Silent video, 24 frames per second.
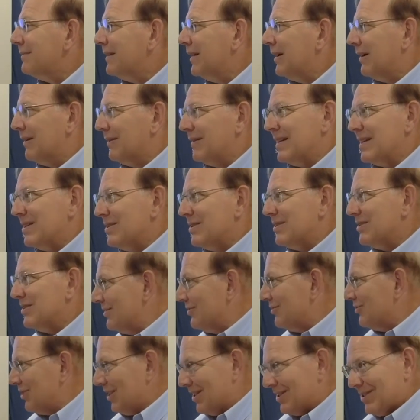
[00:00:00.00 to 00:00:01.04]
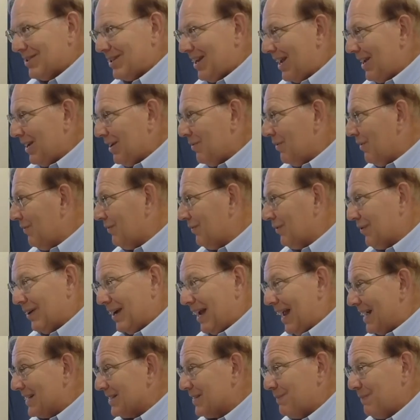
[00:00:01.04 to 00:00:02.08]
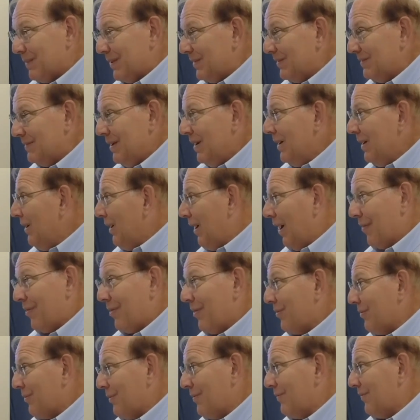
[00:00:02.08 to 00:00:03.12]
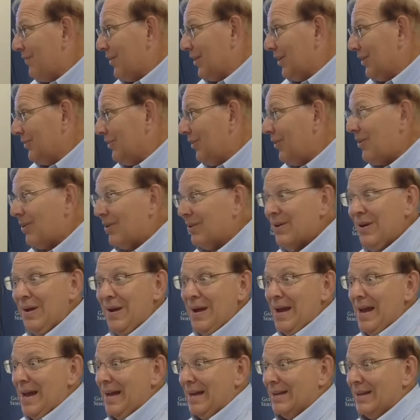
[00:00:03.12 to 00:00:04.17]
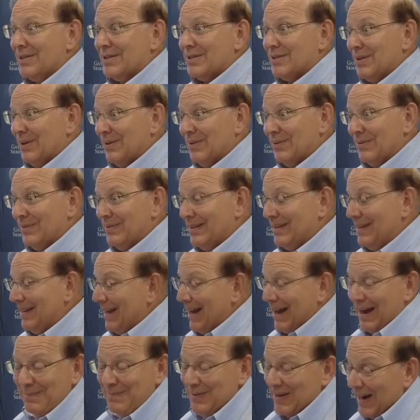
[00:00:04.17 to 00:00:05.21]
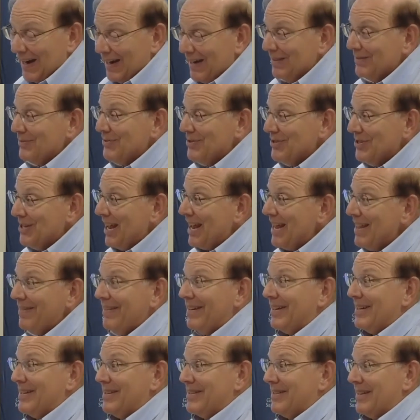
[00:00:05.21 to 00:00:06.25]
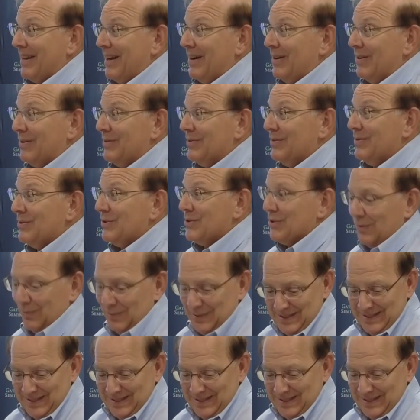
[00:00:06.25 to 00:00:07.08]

You know, mm-hmm. he's, he's just taken over. He hasn't been on the throne very long. And so I, I understand that he's scared. So yeah.